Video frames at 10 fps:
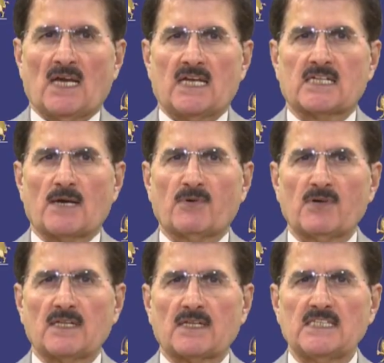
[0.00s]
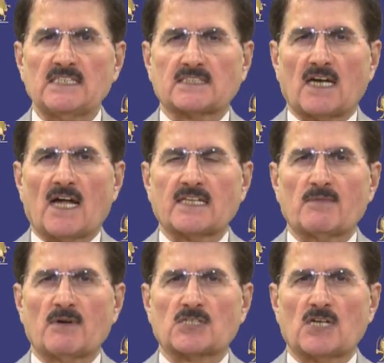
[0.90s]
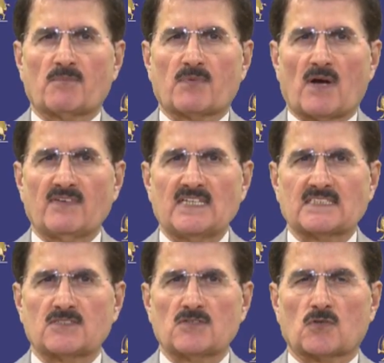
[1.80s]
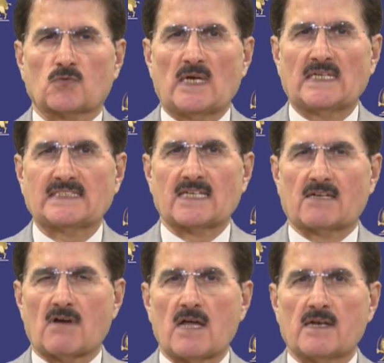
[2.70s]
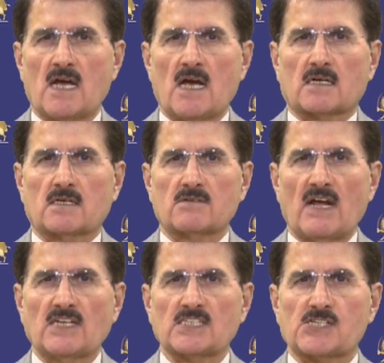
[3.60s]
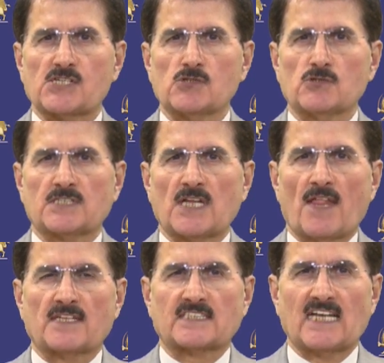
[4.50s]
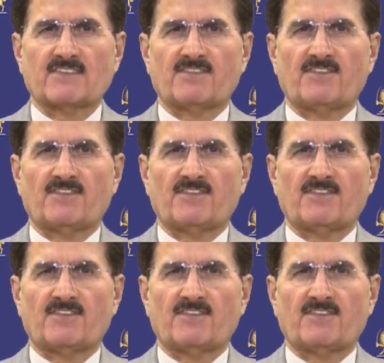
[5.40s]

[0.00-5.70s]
In Tabriz, East Azerbaijan province, northwest Iran, courageous youth set